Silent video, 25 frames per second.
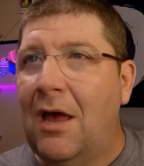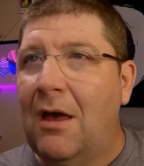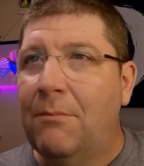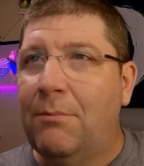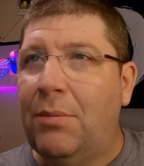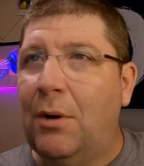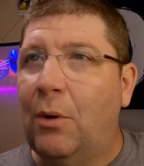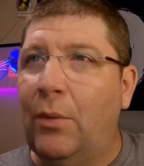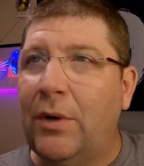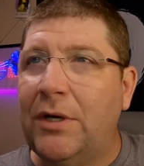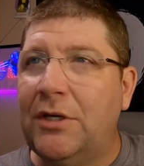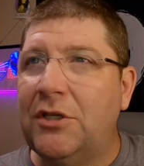
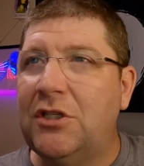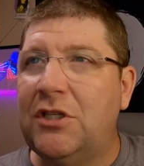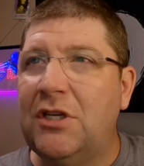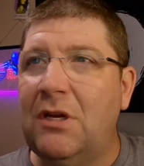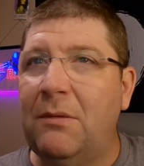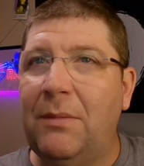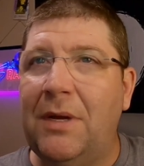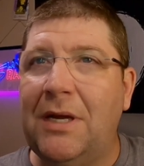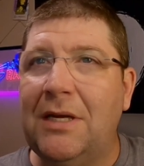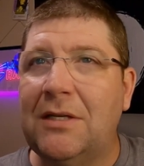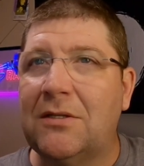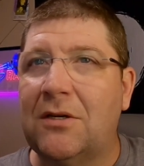But when she
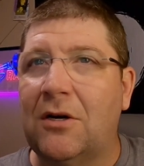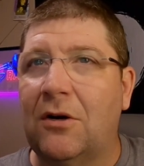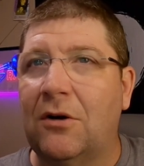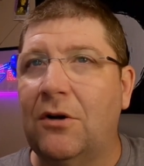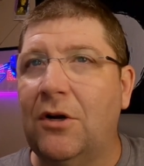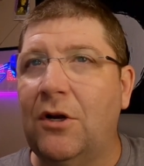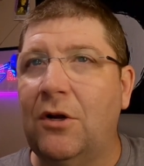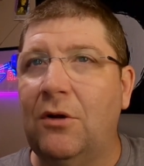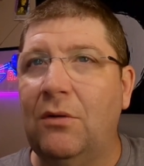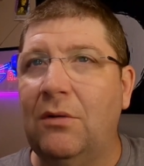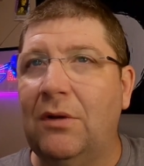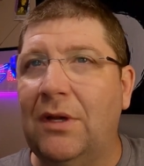meets her
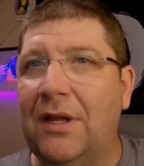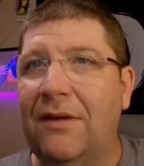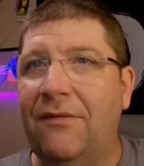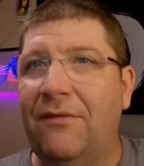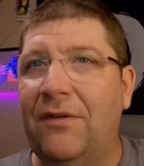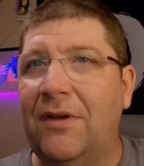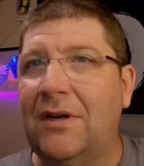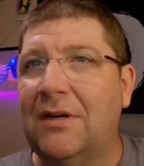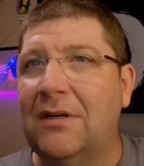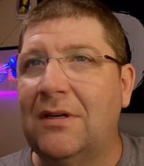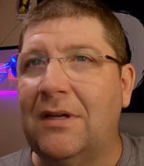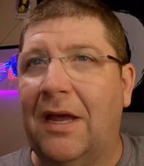new
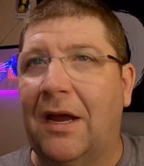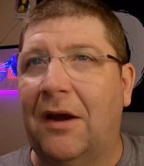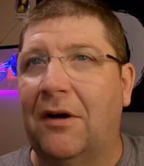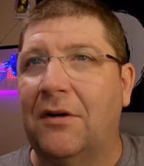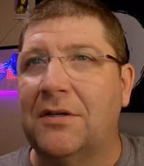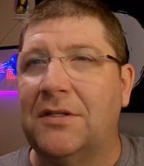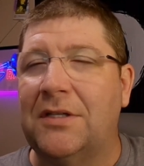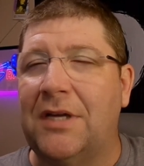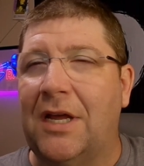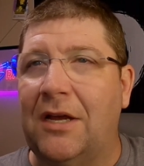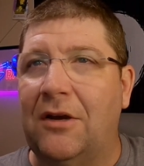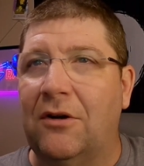live-in
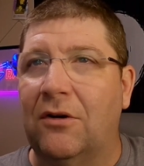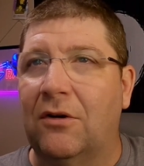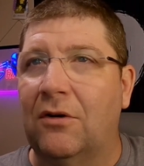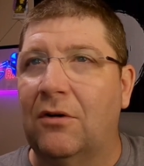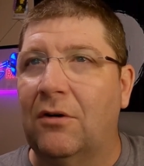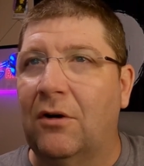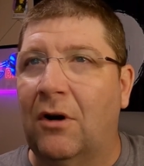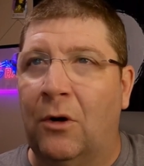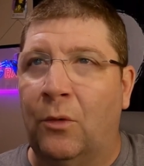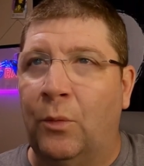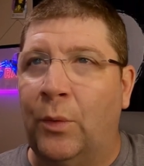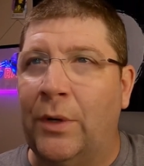caretaker,
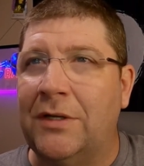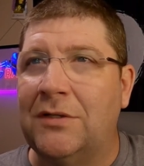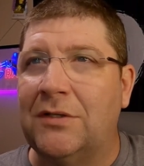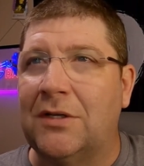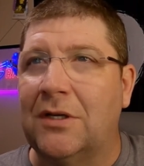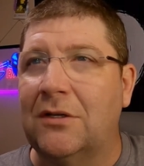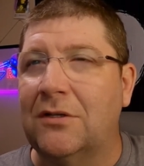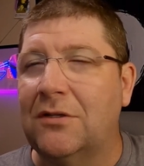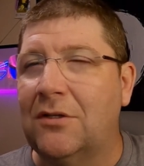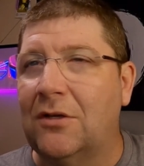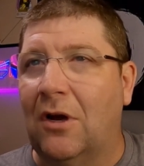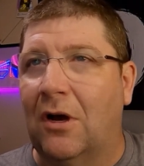a
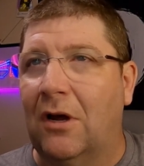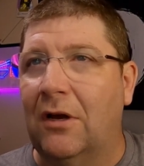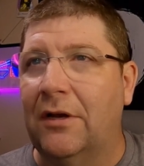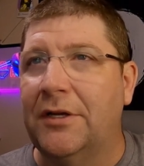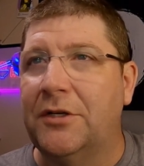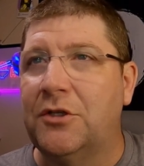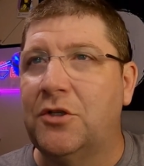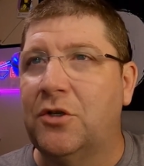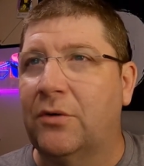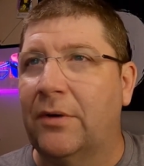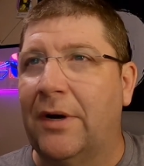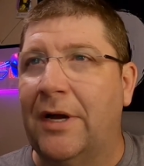recent
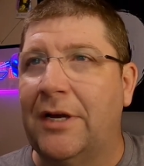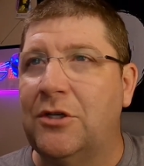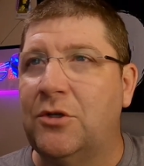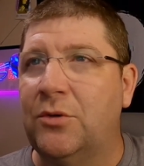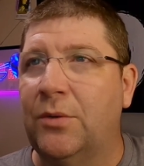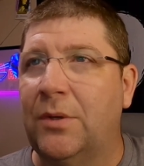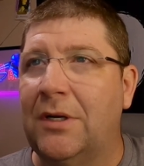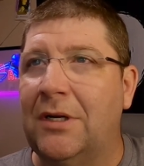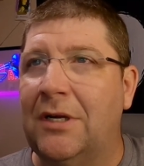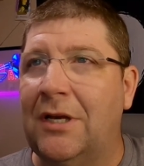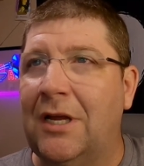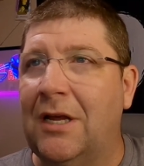college
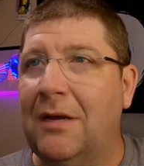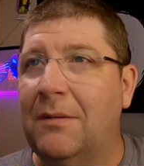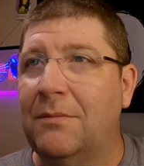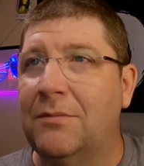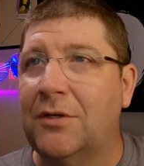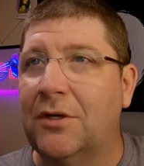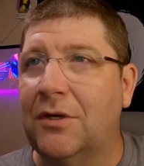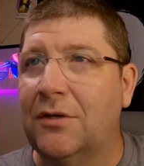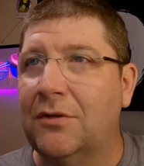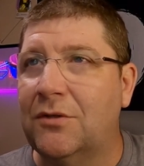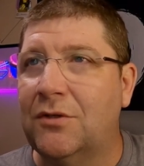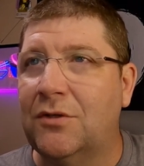graduate
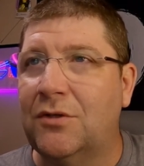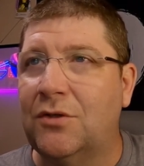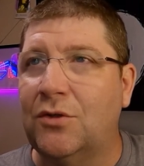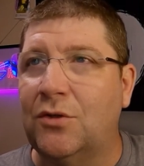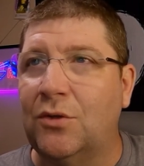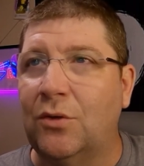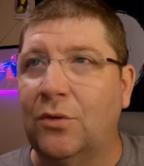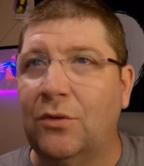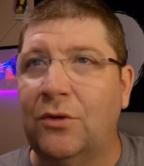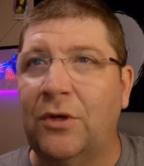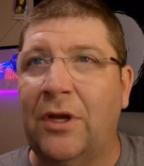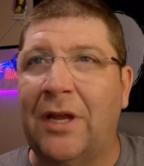named
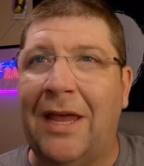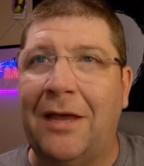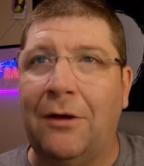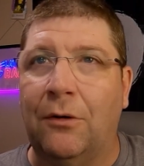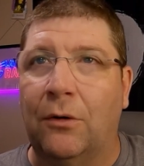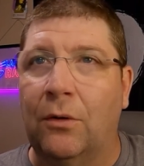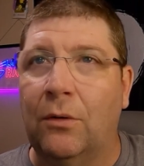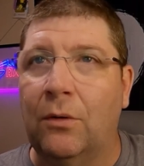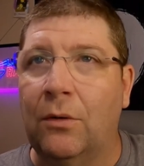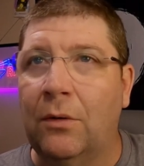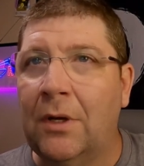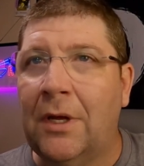
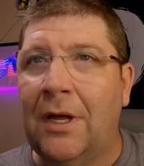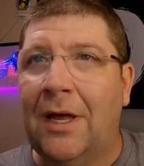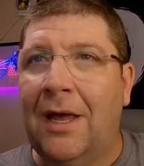Tsuneo,